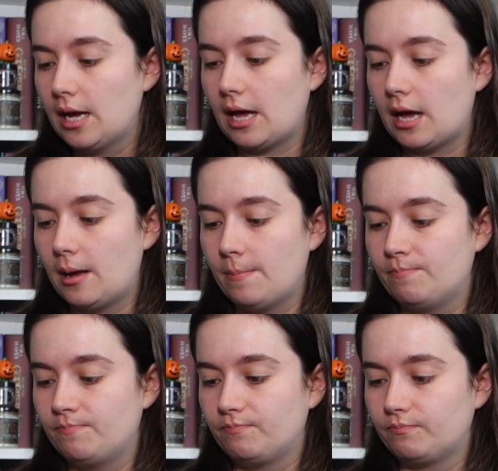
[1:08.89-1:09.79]

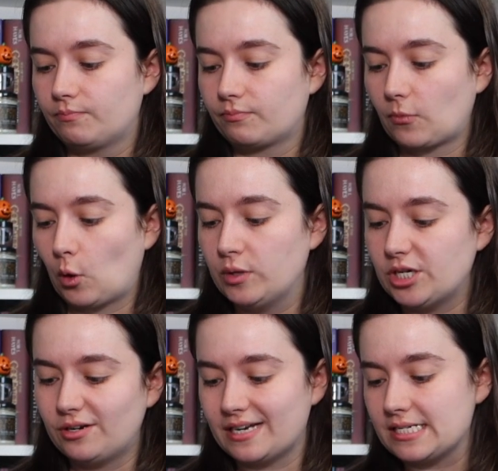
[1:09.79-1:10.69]
Um, we
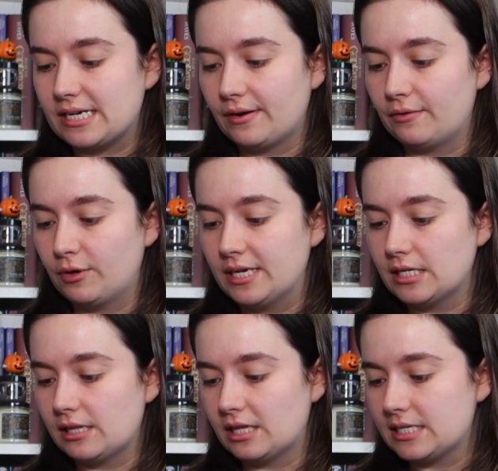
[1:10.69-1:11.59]
don't necessarily read
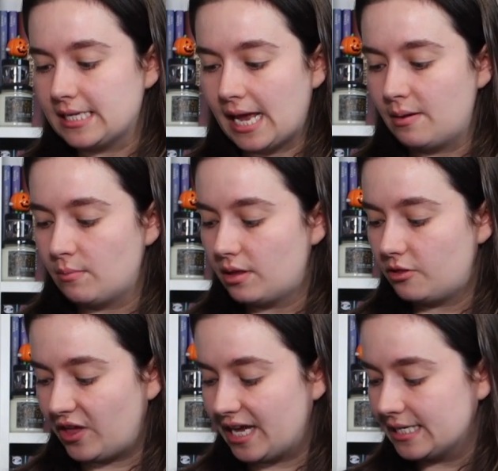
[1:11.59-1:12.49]
the same
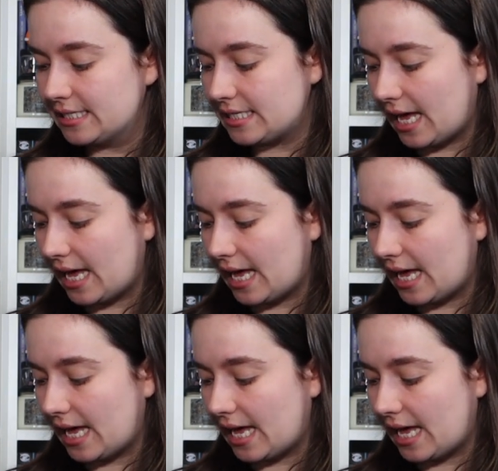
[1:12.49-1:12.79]
things,